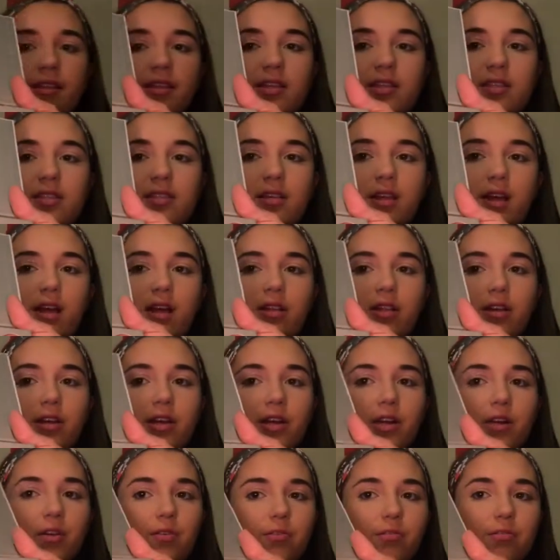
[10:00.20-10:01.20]
this
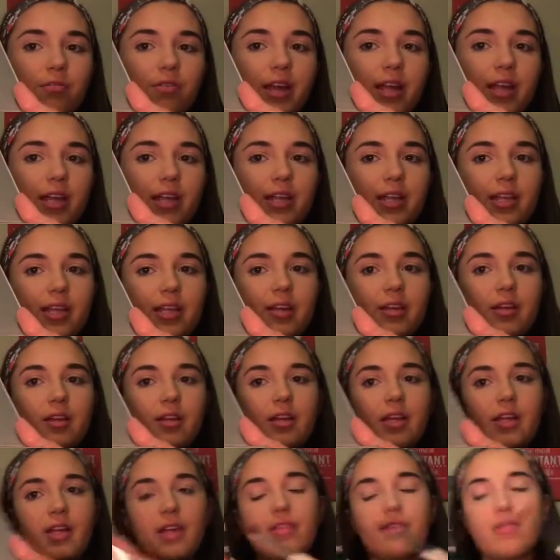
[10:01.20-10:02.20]
color right here
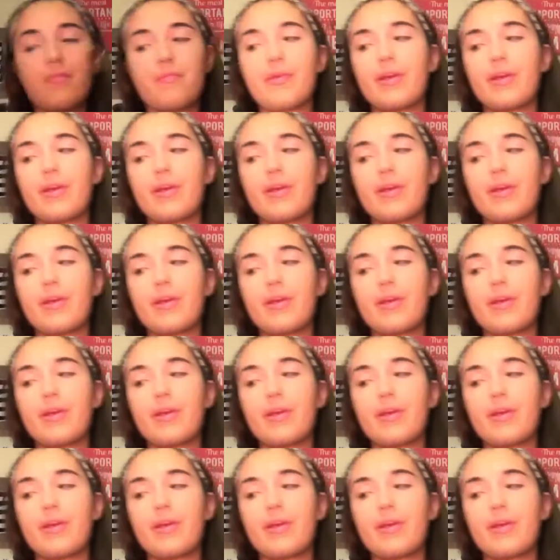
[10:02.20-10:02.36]
in the